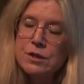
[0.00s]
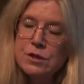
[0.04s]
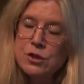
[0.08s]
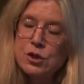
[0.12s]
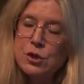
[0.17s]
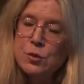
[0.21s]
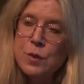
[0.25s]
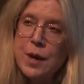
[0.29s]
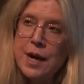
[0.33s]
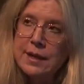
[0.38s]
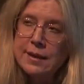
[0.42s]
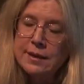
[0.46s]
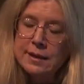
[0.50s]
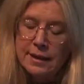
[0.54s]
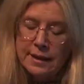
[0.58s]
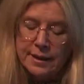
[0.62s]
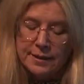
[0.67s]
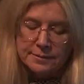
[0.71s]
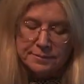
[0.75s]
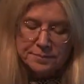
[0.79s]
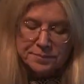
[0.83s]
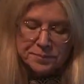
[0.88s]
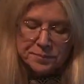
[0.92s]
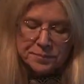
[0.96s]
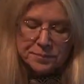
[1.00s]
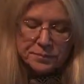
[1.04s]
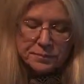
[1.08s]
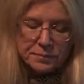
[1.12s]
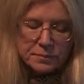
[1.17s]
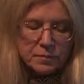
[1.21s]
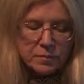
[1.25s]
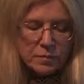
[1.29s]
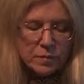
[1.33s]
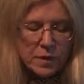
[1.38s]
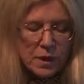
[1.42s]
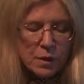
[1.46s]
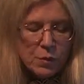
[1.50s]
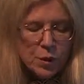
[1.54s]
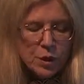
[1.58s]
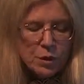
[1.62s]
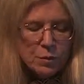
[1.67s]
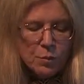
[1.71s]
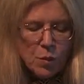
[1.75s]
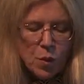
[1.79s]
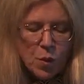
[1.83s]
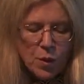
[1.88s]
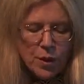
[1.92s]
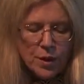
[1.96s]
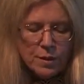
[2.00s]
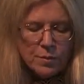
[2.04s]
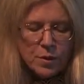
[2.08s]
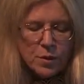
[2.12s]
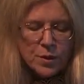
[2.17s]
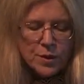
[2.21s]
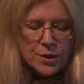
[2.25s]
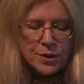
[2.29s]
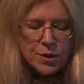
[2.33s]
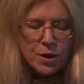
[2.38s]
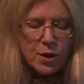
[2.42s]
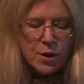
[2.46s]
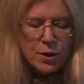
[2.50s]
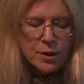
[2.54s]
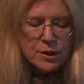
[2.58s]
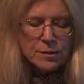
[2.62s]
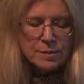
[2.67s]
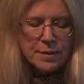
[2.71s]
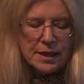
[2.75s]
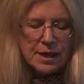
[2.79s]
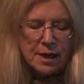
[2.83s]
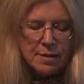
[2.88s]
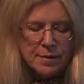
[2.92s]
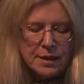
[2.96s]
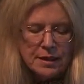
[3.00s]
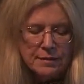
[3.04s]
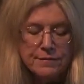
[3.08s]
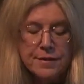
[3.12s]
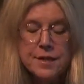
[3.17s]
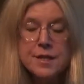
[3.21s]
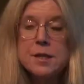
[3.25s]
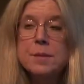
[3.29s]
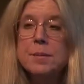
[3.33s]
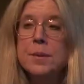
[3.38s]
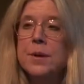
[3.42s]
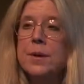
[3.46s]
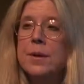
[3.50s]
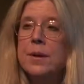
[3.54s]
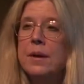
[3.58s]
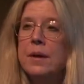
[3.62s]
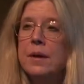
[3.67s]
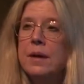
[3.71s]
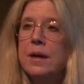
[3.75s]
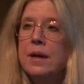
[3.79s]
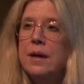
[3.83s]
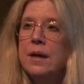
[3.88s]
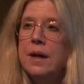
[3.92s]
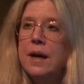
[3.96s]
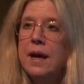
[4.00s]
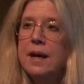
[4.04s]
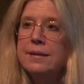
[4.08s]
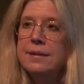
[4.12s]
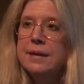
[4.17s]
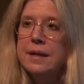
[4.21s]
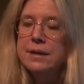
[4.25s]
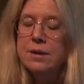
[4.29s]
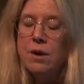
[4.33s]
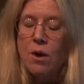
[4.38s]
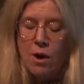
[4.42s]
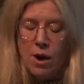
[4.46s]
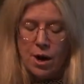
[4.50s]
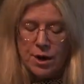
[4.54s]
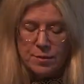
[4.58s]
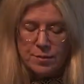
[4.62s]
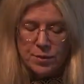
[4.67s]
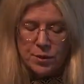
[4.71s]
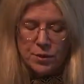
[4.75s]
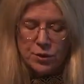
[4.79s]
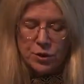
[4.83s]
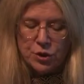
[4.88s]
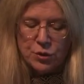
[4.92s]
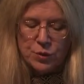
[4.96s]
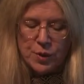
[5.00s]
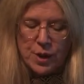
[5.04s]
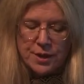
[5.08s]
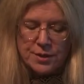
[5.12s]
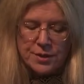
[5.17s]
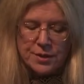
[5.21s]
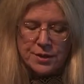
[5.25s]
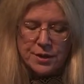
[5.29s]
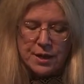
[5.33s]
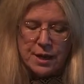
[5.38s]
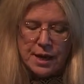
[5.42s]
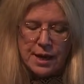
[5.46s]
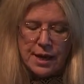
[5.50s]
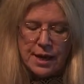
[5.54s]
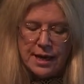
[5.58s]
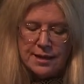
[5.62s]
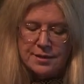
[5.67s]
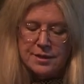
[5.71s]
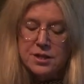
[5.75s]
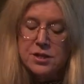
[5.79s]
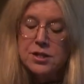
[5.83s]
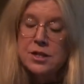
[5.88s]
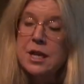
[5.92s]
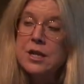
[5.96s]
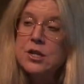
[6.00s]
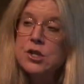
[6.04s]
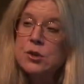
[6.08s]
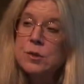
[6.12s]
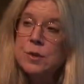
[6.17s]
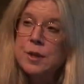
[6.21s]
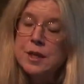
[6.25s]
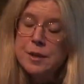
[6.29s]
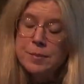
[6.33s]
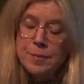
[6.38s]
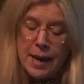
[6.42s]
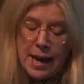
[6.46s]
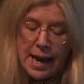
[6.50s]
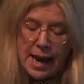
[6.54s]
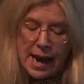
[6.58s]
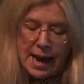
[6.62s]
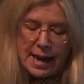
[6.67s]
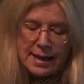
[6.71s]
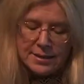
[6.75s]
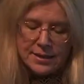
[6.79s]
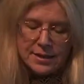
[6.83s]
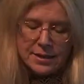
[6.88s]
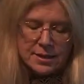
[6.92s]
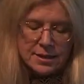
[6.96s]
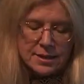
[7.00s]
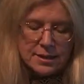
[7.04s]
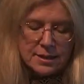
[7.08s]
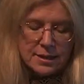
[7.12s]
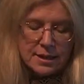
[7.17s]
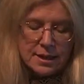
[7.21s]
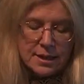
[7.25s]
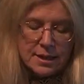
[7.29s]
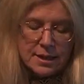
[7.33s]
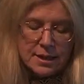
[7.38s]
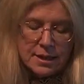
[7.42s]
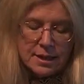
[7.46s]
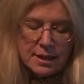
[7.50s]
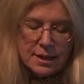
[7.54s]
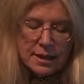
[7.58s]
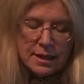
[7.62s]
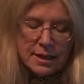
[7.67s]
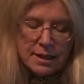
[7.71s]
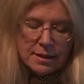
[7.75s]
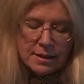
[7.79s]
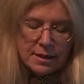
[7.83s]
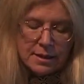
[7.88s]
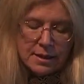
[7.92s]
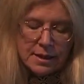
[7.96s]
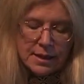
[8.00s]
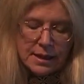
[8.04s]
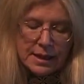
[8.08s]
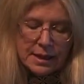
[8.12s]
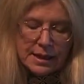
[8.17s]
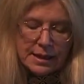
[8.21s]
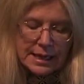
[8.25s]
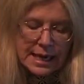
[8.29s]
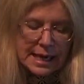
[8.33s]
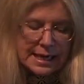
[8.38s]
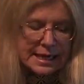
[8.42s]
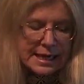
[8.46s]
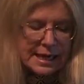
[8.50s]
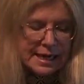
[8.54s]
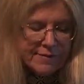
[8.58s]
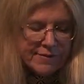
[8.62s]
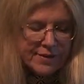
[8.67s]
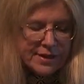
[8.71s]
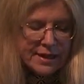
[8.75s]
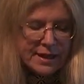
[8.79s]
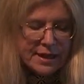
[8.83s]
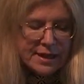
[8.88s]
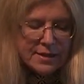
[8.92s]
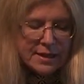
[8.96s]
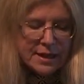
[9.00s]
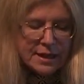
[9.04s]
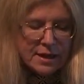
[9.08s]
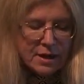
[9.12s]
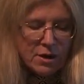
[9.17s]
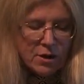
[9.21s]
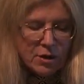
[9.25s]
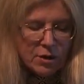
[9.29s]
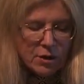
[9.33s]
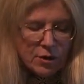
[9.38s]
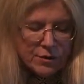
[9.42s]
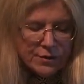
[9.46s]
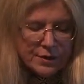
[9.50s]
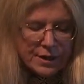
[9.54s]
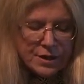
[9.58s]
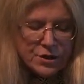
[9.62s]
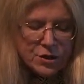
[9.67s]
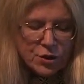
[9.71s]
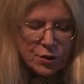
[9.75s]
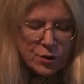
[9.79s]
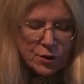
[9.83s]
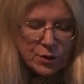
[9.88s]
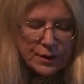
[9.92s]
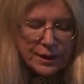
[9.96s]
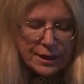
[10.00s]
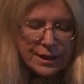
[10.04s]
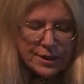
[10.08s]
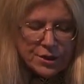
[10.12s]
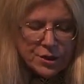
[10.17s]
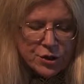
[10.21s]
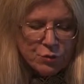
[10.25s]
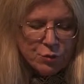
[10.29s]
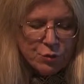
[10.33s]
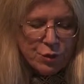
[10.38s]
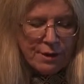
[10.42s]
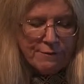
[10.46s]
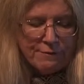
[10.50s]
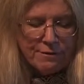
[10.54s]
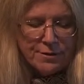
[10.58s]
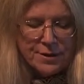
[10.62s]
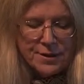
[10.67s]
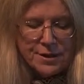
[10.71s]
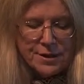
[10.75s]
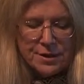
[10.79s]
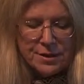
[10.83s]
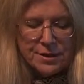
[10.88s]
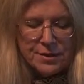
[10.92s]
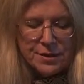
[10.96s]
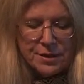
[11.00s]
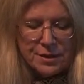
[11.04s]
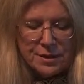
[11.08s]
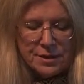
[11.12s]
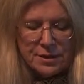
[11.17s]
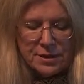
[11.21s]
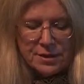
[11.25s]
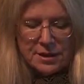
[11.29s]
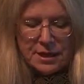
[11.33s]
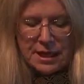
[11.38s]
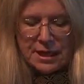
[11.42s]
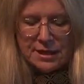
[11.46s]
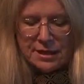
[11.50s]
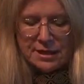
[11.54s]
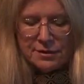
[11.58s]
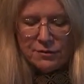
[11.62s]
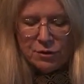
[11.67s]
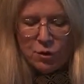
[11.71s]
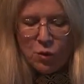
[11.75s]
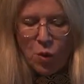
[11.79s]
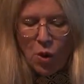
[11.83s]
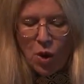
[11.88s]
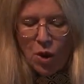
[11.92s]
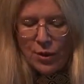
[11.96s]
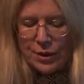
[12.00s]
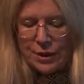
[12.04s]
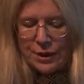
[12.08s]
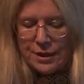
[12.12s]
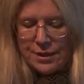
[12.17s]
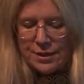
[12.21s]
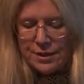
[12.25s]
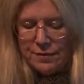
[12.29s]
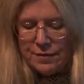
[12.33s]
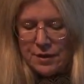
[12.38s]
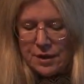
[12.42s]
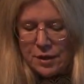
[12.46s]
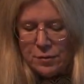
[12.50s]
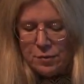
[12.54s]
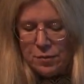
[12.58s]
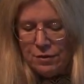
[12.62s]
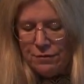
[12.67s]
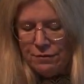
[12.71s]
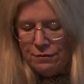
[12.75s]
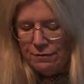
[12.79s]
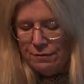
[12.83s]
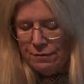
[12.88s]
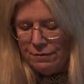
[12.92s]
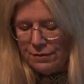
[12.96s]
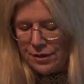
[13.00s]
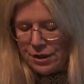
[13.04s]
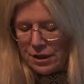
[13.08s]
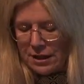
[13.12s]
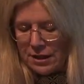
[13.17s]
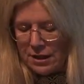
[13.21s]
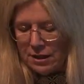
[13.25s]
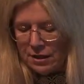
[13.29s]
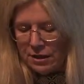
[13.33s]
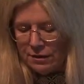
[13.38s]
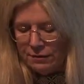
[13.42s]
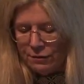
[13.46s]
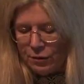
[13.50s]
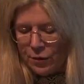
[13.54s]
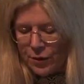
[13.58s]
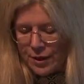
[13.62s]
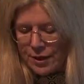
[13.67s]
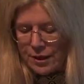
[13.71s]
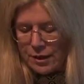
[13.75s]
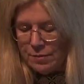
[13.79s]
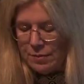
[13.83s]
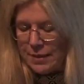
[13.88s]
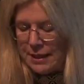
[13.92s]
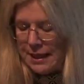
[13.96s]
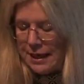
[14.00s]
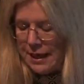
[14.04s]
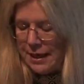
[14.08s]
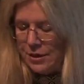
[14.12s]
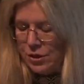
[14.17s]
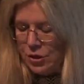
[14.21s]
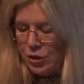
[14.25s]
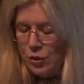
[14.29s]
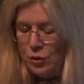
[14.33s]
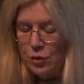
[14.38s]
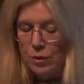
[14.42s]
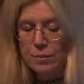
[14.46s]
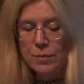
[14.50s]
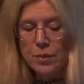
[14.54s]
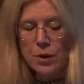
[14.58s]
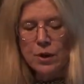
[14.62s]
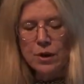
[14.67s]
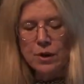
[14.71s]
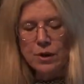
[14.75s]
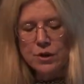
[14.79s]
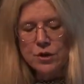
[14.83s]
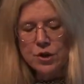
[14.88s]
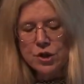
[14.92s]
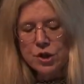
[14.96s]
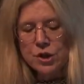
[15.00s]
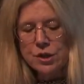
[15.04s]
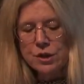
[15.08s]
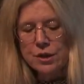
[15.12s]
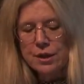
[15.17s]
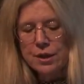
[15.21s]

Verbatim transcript: directly, with more and more songs becoming visible and then audible to us as the centuries passed. Yet even in the, these earliest references, distinctive qualities of this particular voice begin to emerge.